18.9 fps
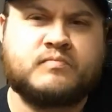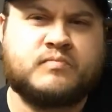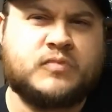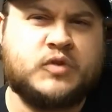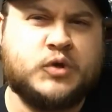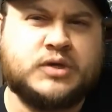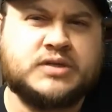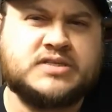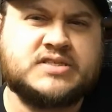
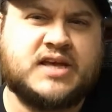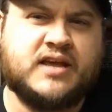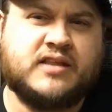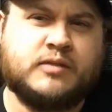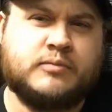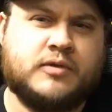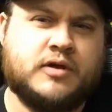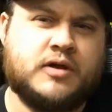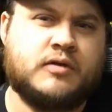You can scan
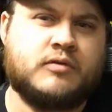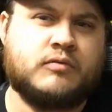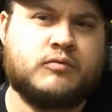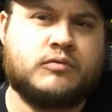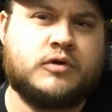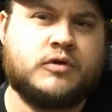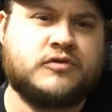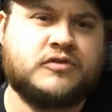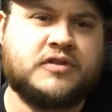them in
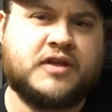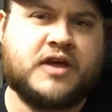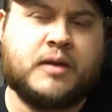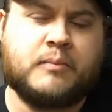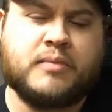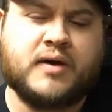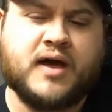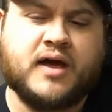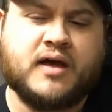using the
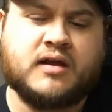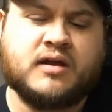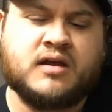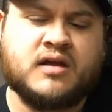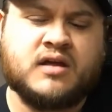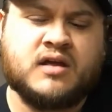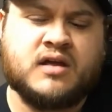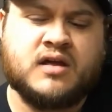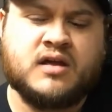gamepad,
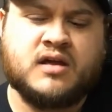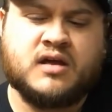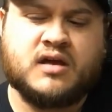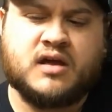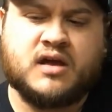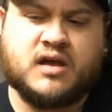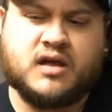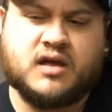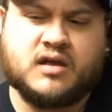
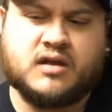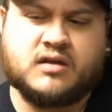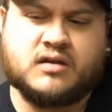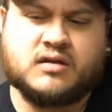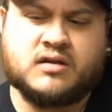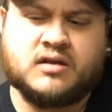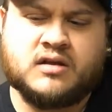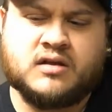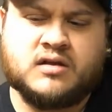
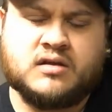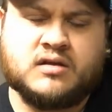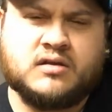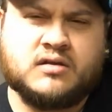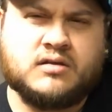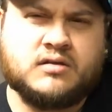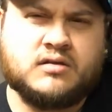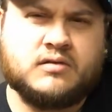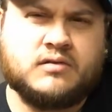and
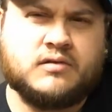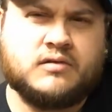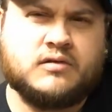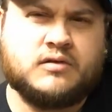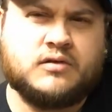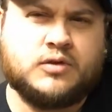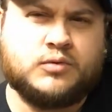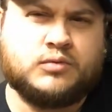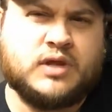
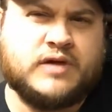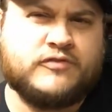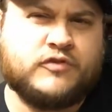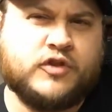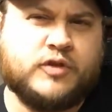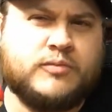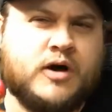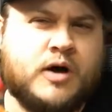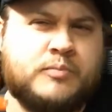you level
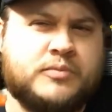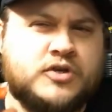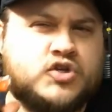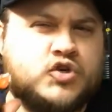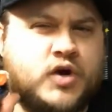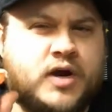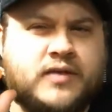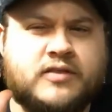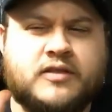them up and
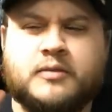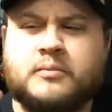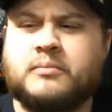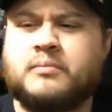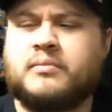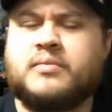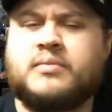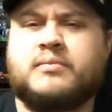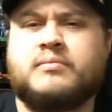train
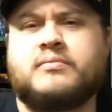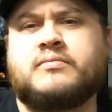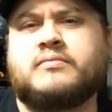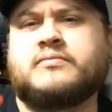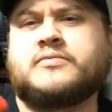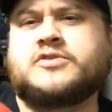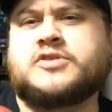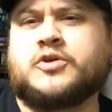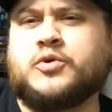them
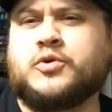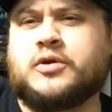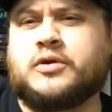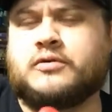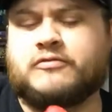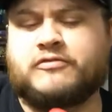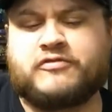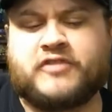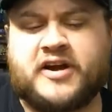so you
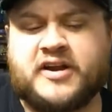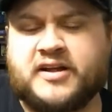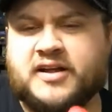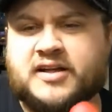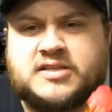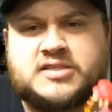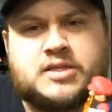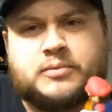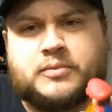can fight
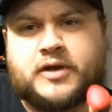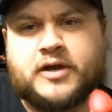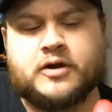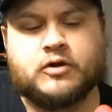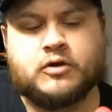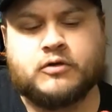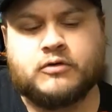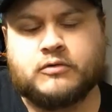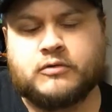against them
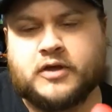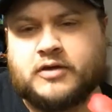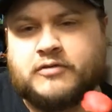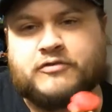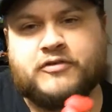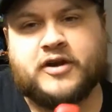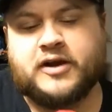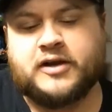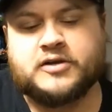later, or they can
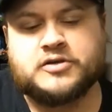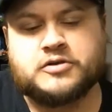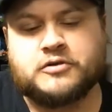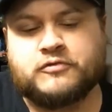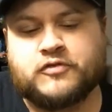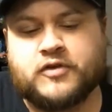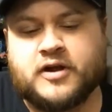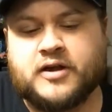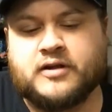fight against your
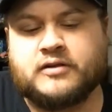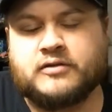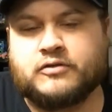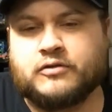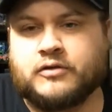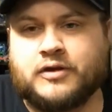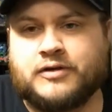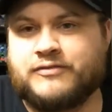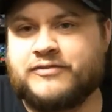friends,
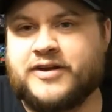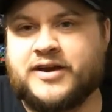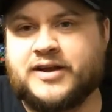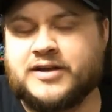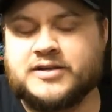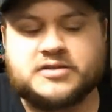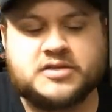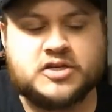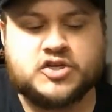or they can fight
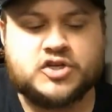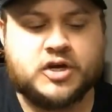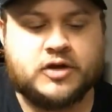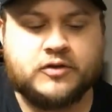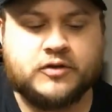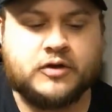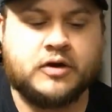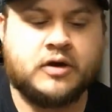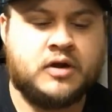against each
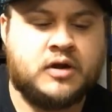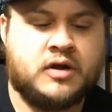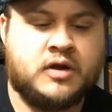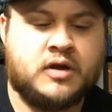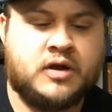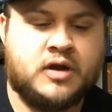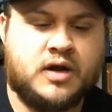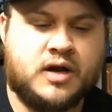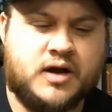other.
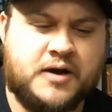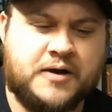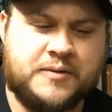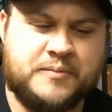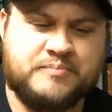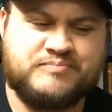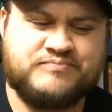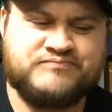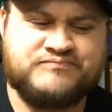
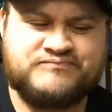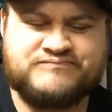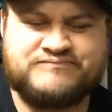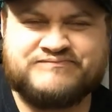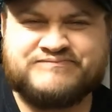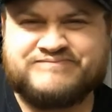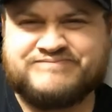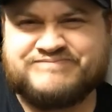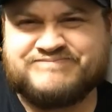
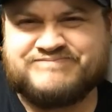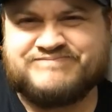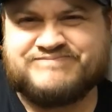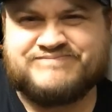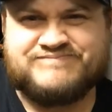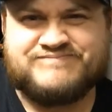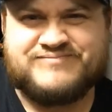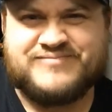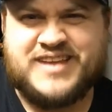
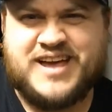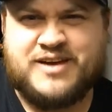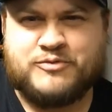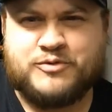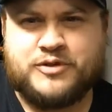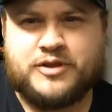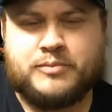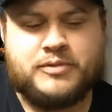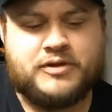Not
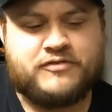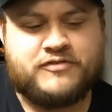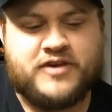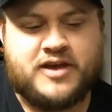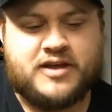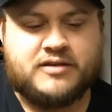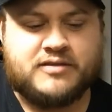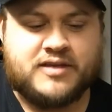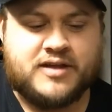really a big
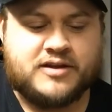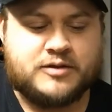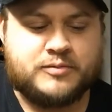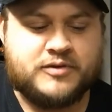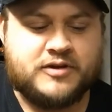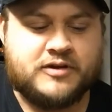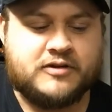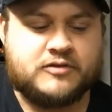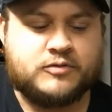fan of that, to
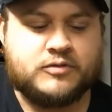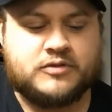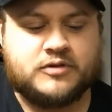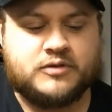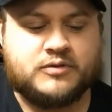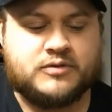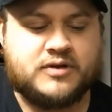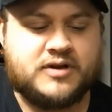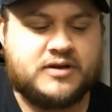be honest with
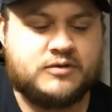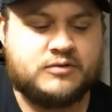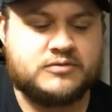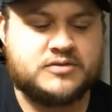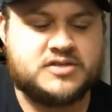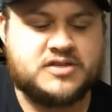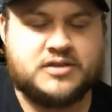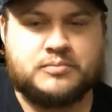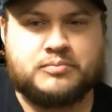you. I don't
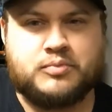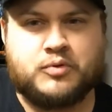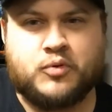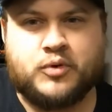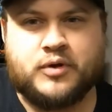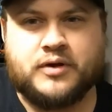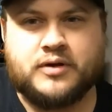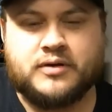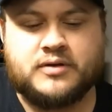see the
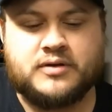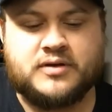point.